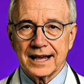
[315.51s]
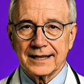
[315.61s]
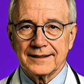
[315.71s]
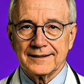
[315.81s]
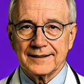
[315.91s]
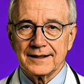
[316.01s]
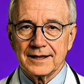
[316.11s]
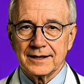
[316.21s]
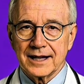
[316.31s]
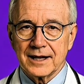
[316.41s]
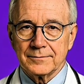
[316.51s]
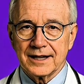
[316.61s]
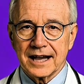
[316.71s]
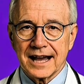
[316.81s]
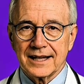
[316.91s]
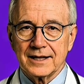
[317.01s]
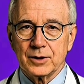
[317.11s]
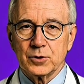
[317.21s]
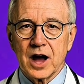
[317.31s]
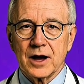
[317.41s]
without stealing your
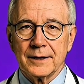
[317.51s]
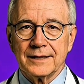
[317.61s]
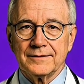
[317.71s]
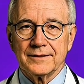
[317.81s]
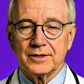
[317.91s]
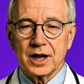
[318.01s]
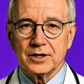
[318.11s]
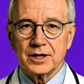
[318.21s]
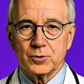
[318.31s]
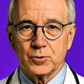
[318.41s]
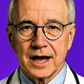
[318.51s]
brain's healing time.